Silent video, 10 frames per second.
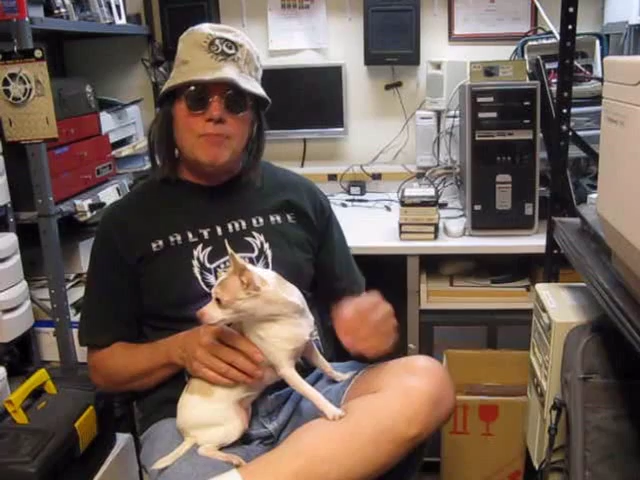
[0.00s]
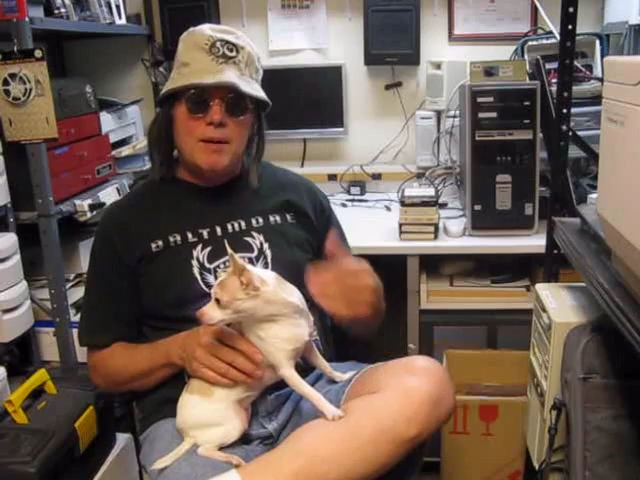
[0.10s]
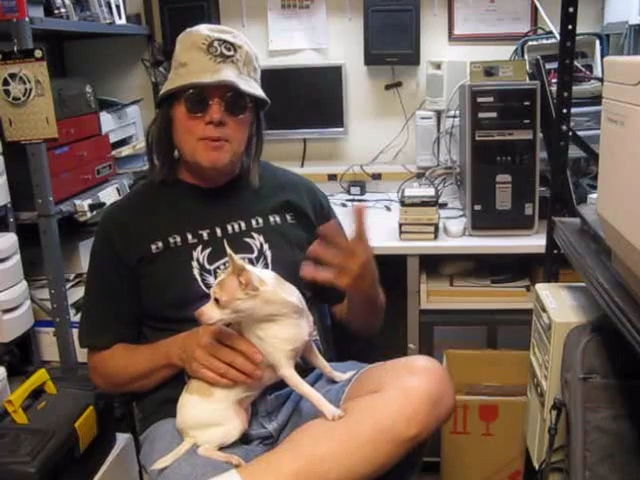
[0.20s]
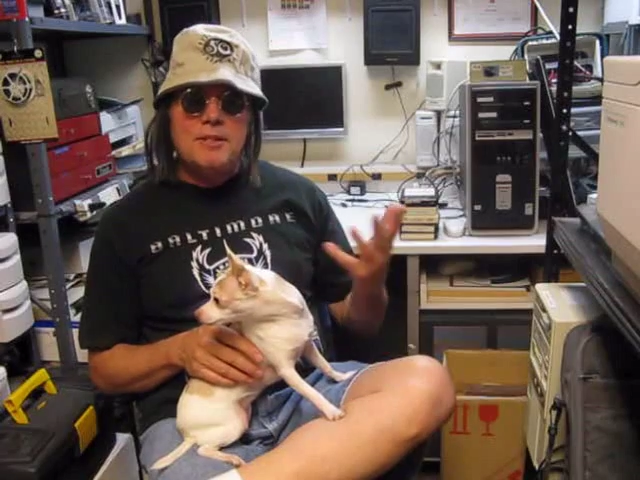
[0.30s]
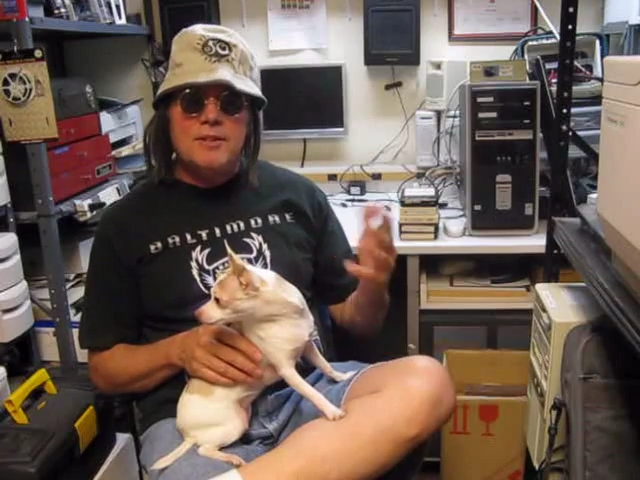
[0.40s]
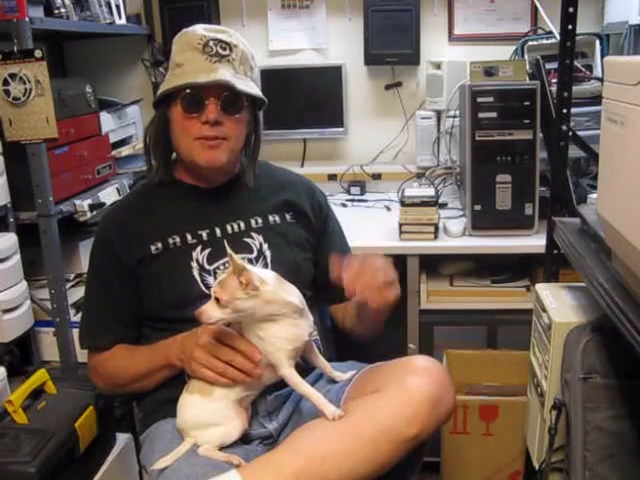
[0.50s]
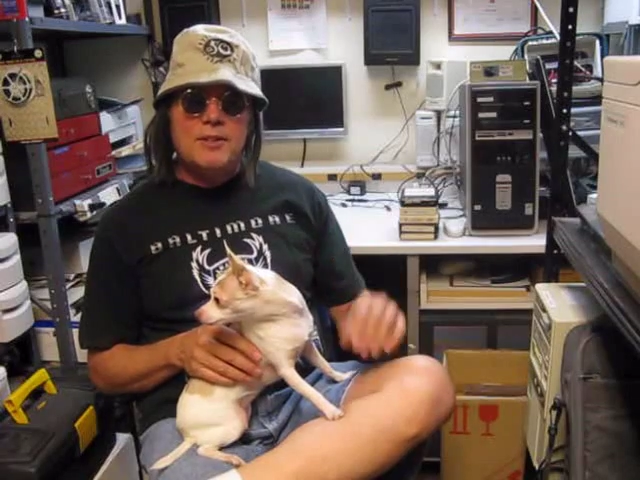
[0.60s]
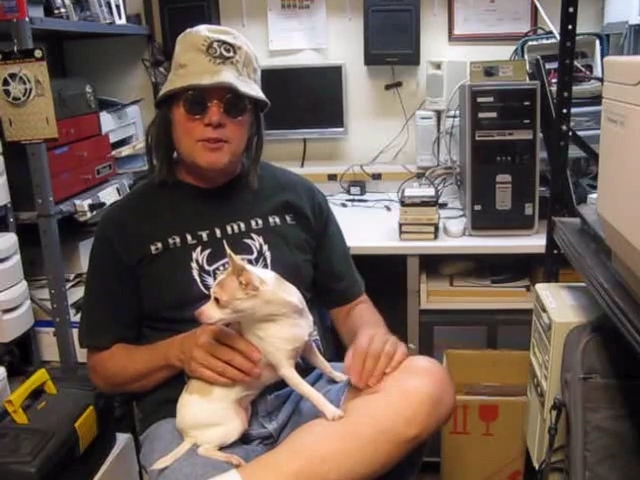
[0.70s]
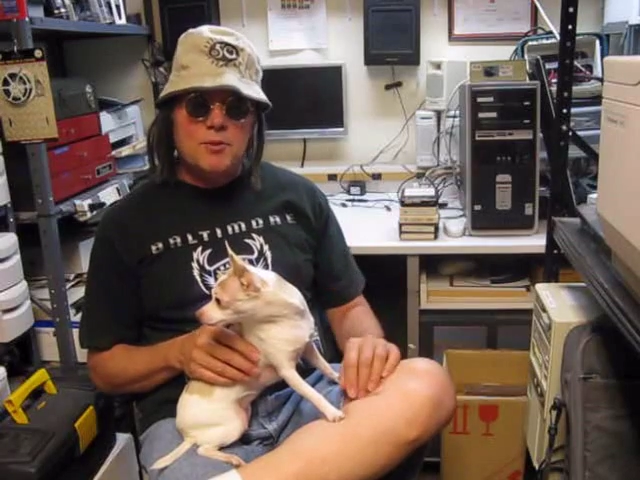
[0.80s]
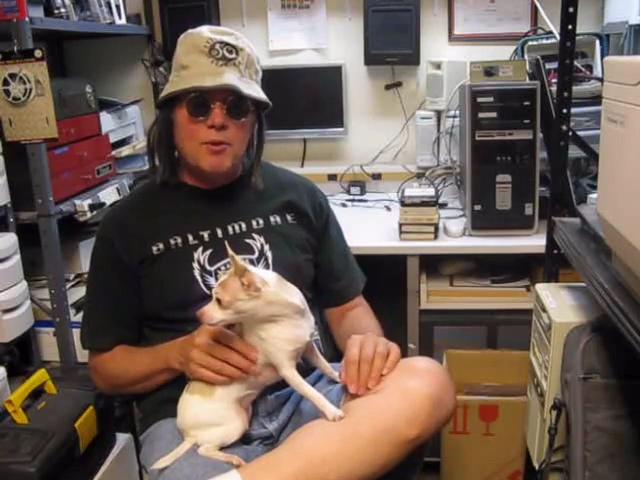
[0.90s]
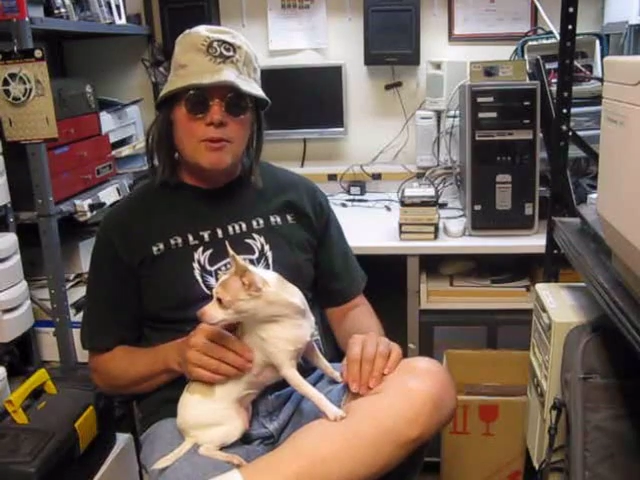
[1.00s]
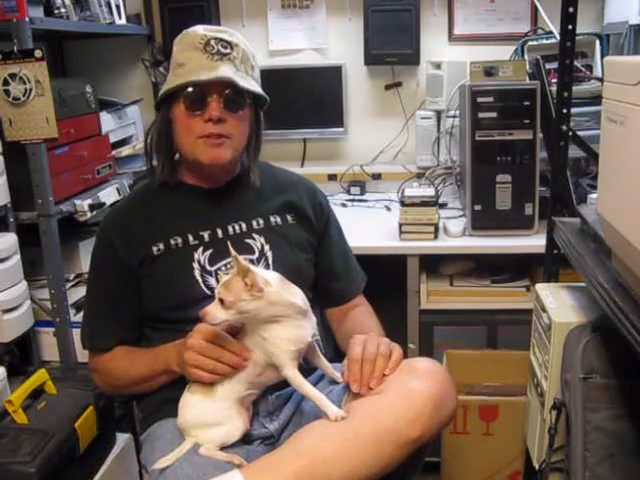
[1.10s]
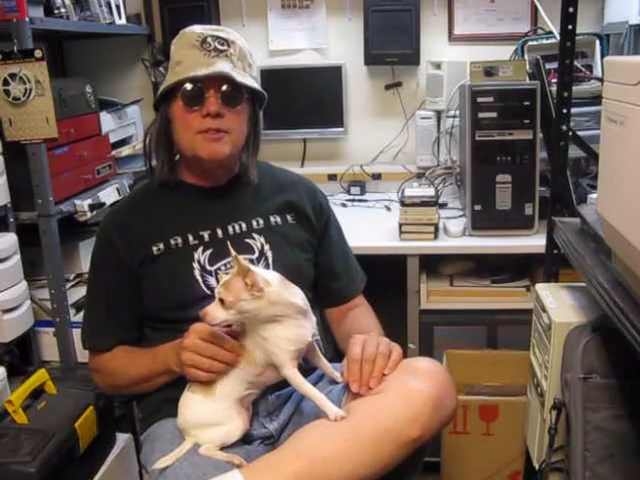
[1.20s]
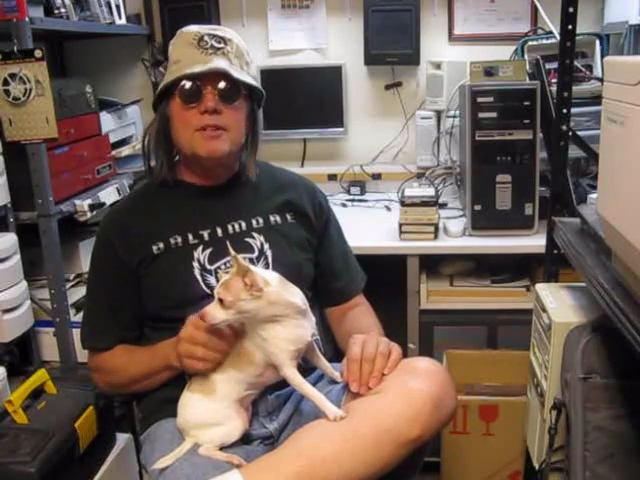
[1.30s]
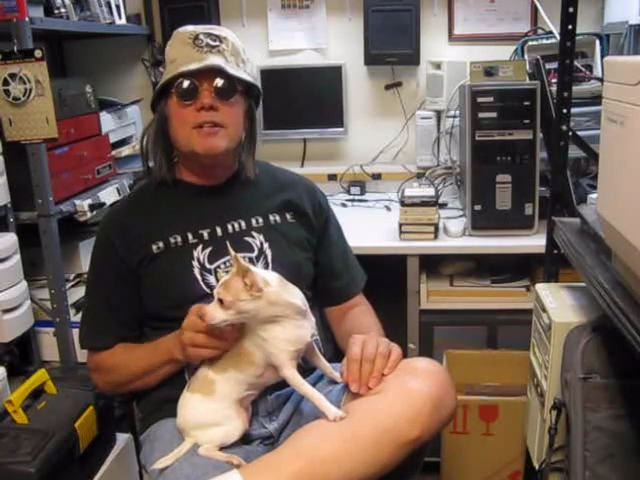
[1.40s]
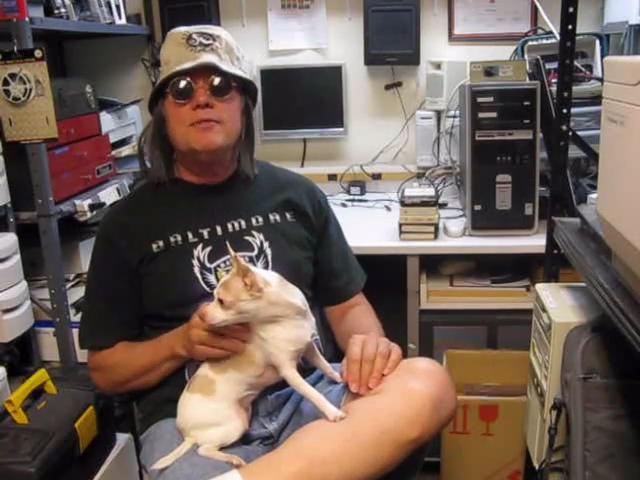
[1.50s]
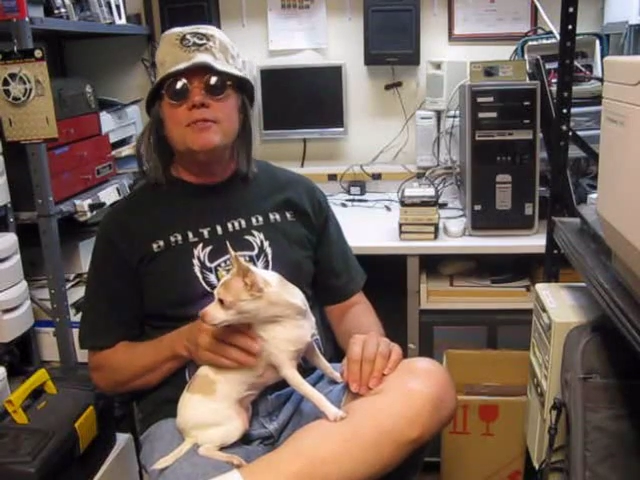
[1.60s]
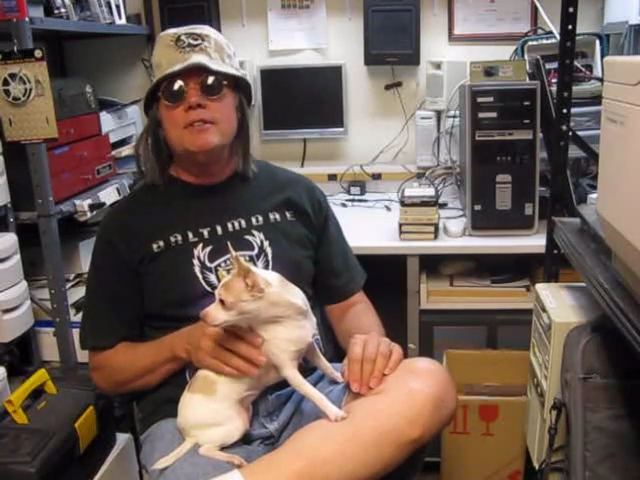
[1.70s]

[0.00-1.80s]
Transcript: I'm into the Victrola stuff